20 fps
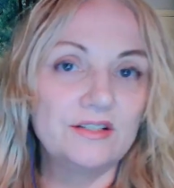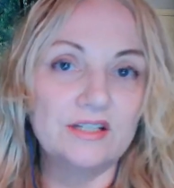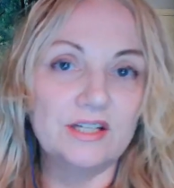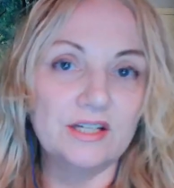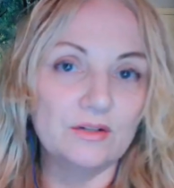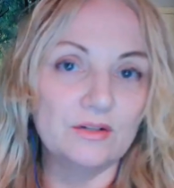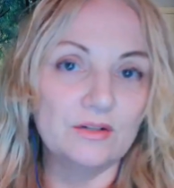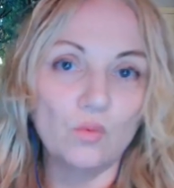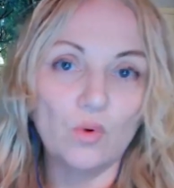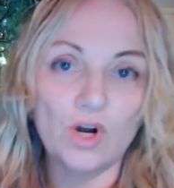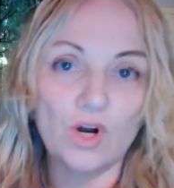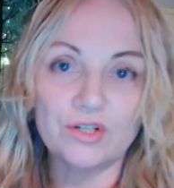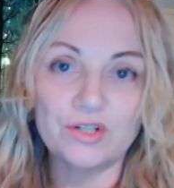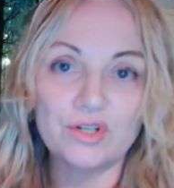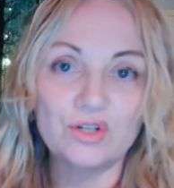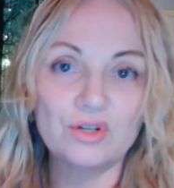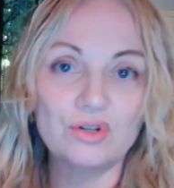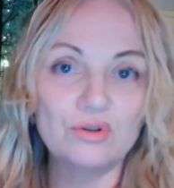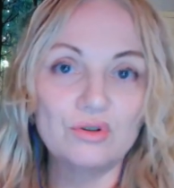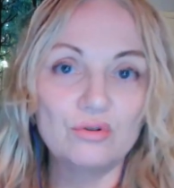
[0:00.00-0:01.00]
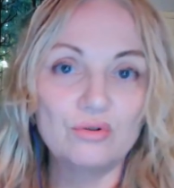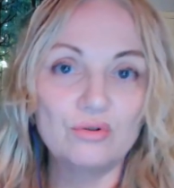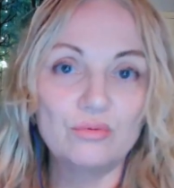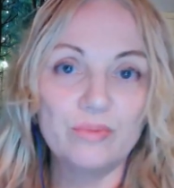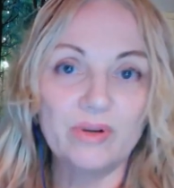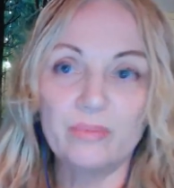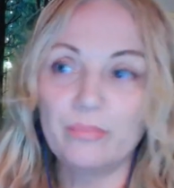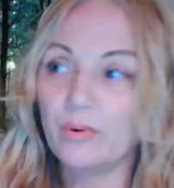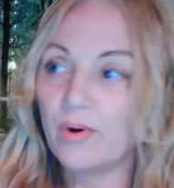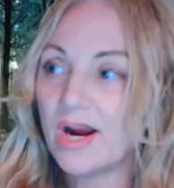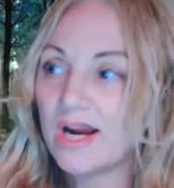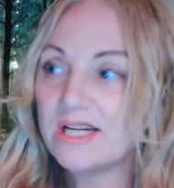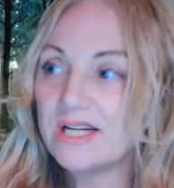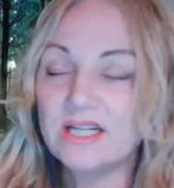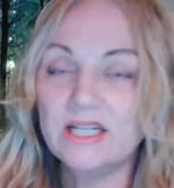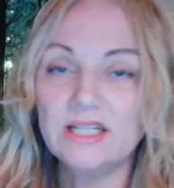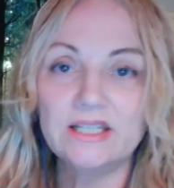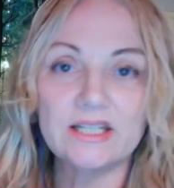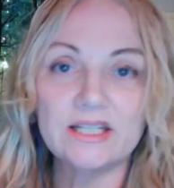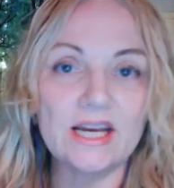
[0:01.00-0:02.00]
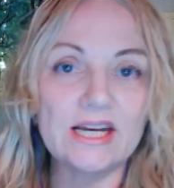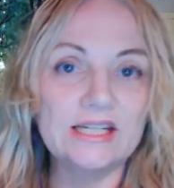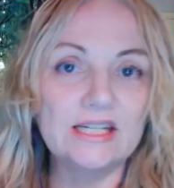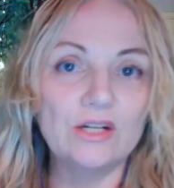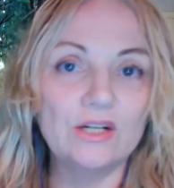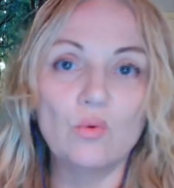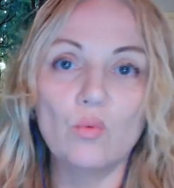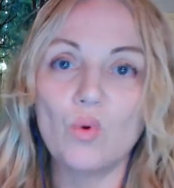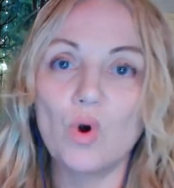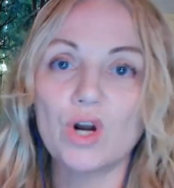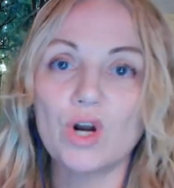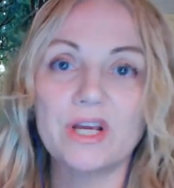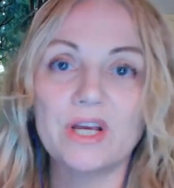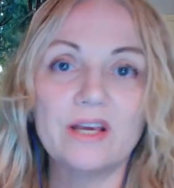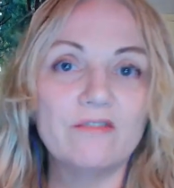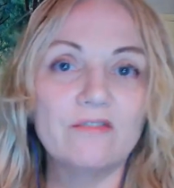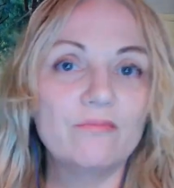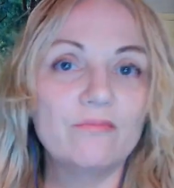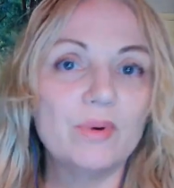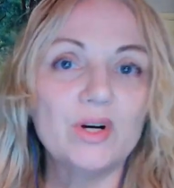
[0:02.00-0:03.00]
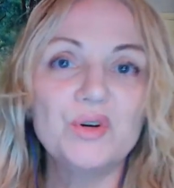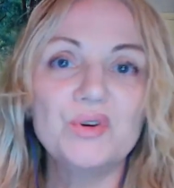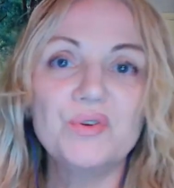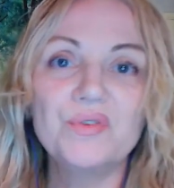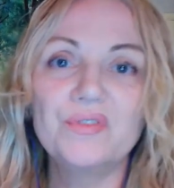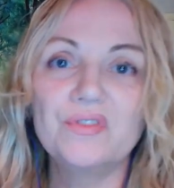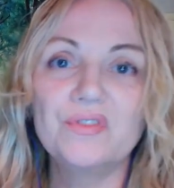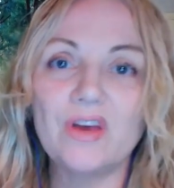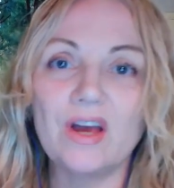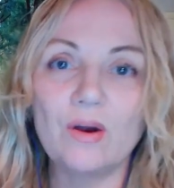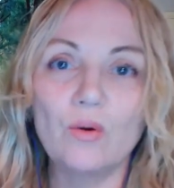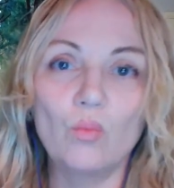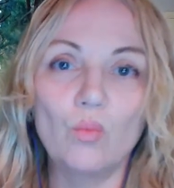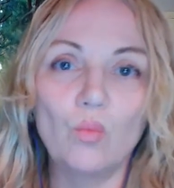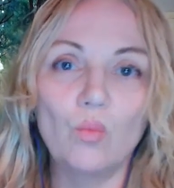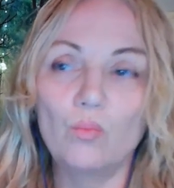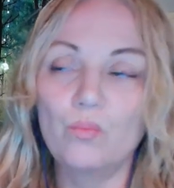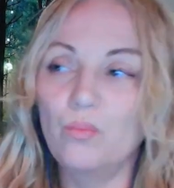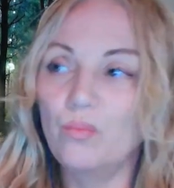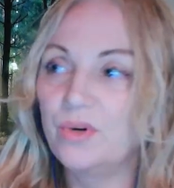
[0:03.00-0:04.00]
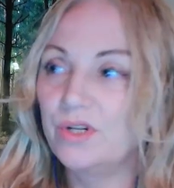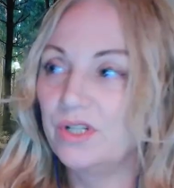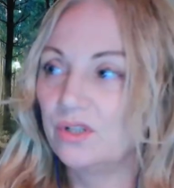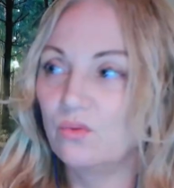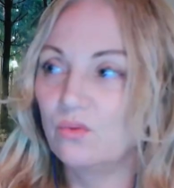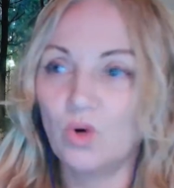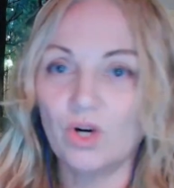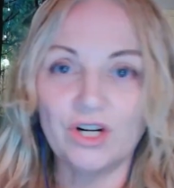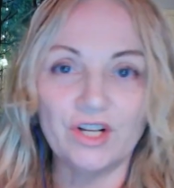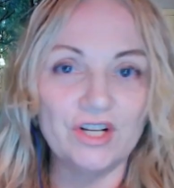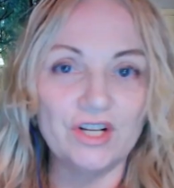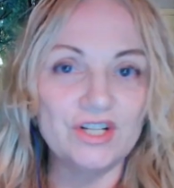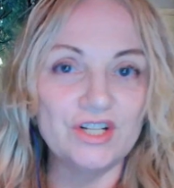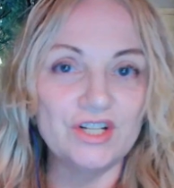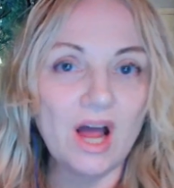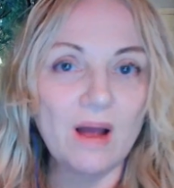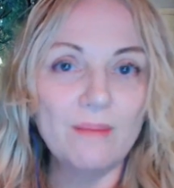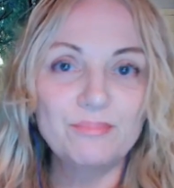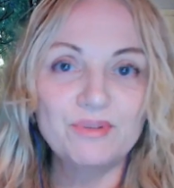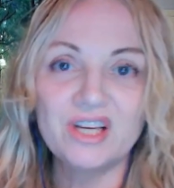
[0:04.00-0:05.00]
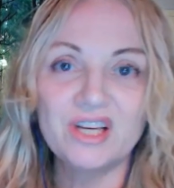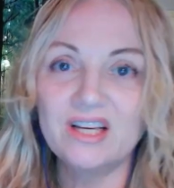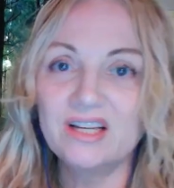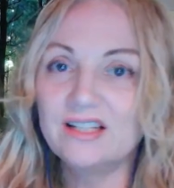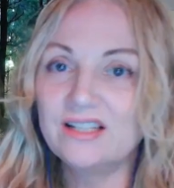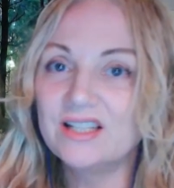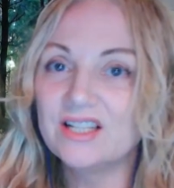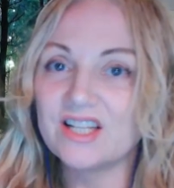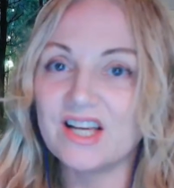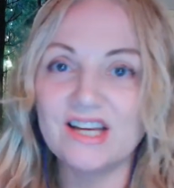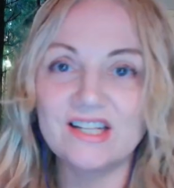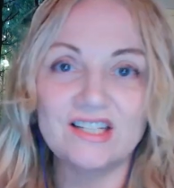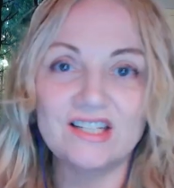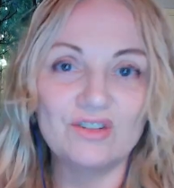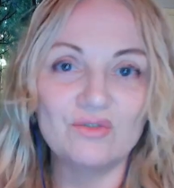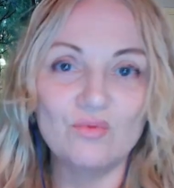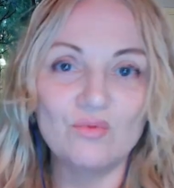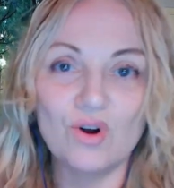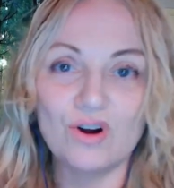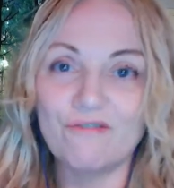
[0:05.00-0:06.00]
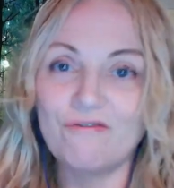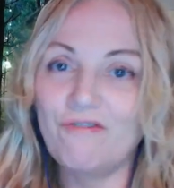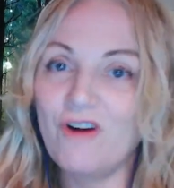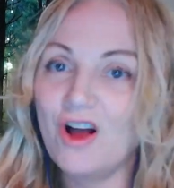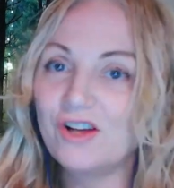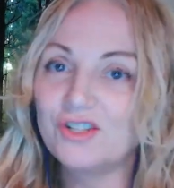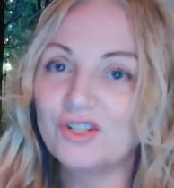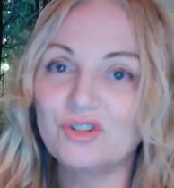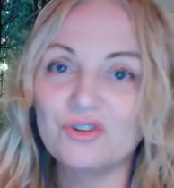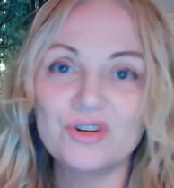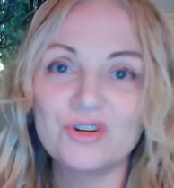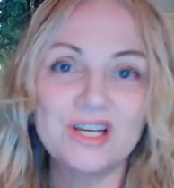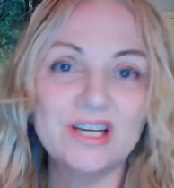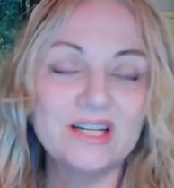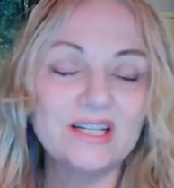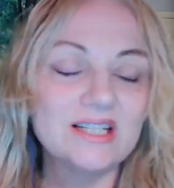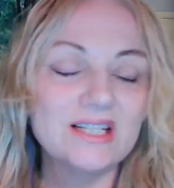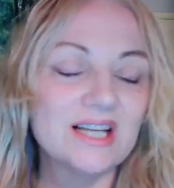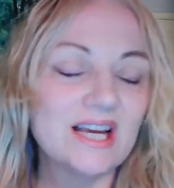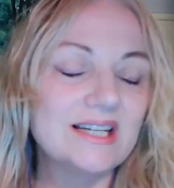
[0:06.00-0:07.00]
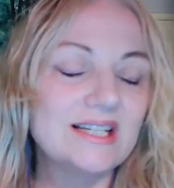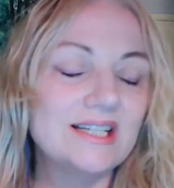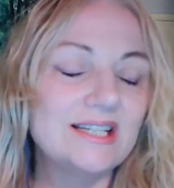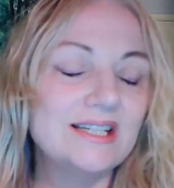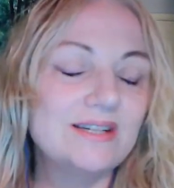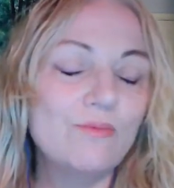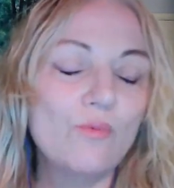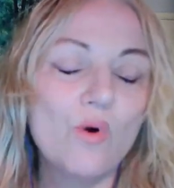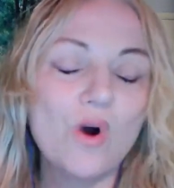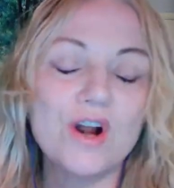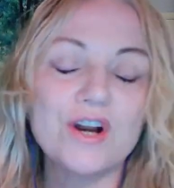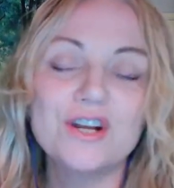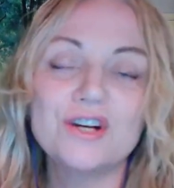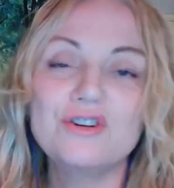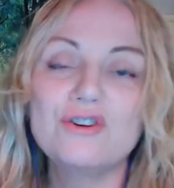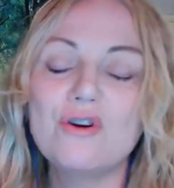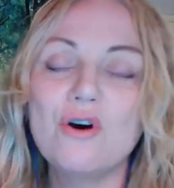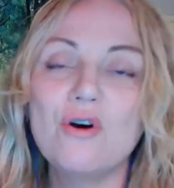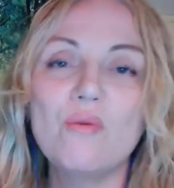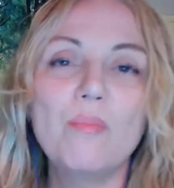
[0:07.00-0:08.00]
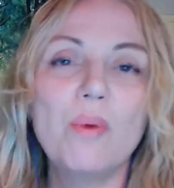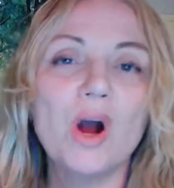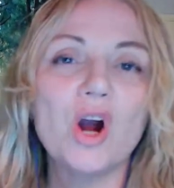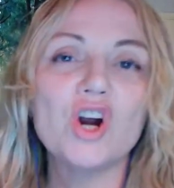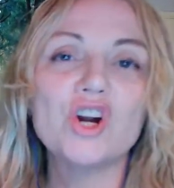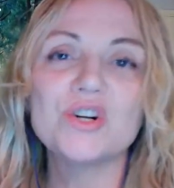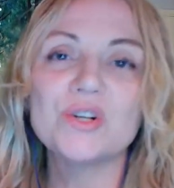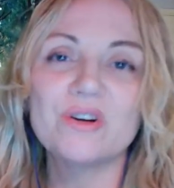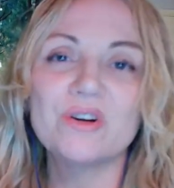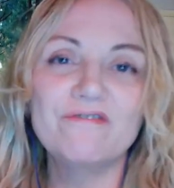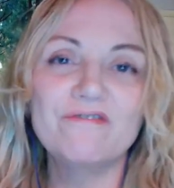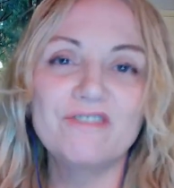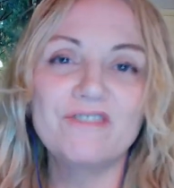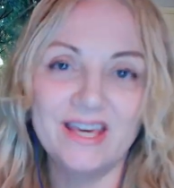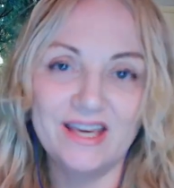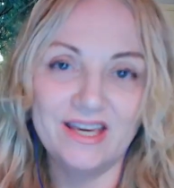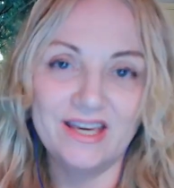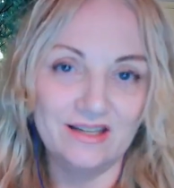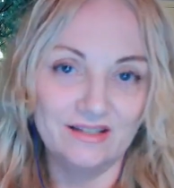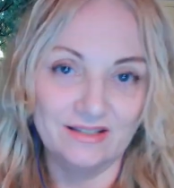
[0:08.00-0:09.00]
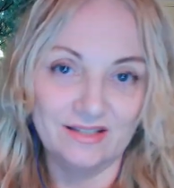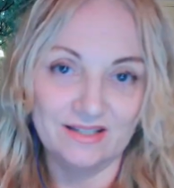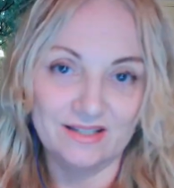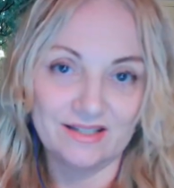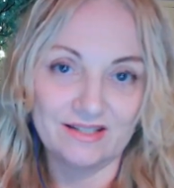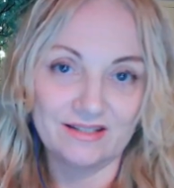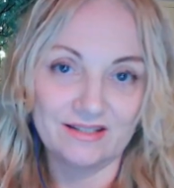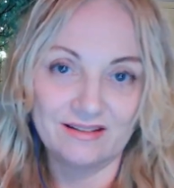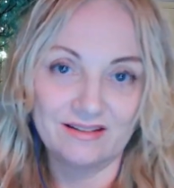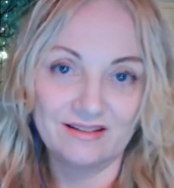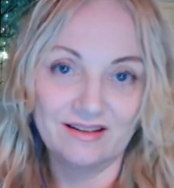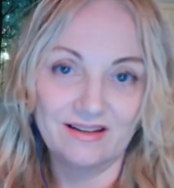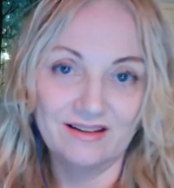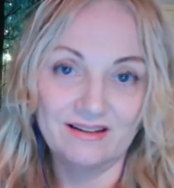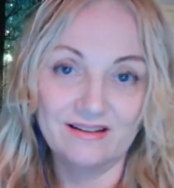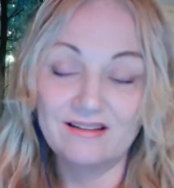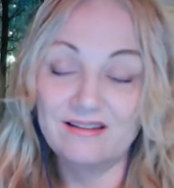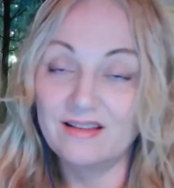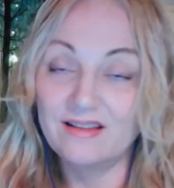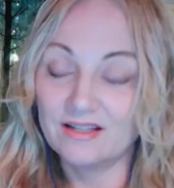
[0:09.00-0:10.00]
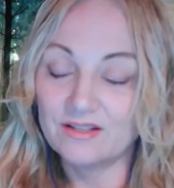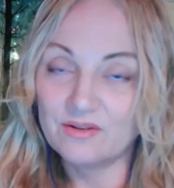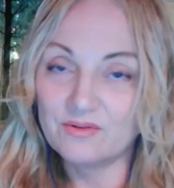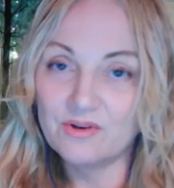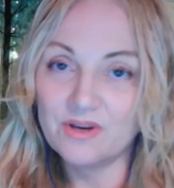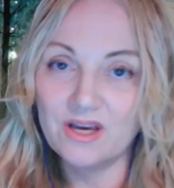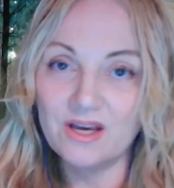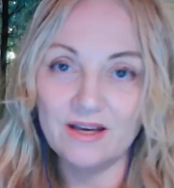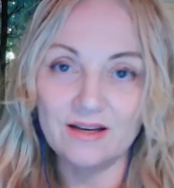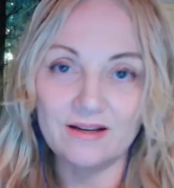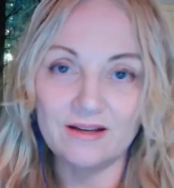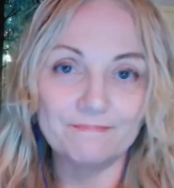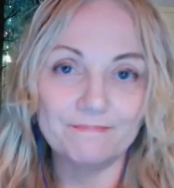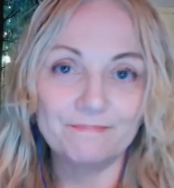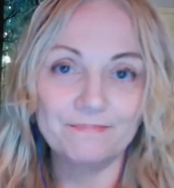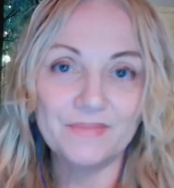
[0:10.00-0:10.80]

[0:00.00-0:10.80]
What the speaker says: didn't want to be pregnant. I didn't want to give birth. I didn't want to adopt kids. I didn't want to foster kids. I wanted no part of kids, and that's okay.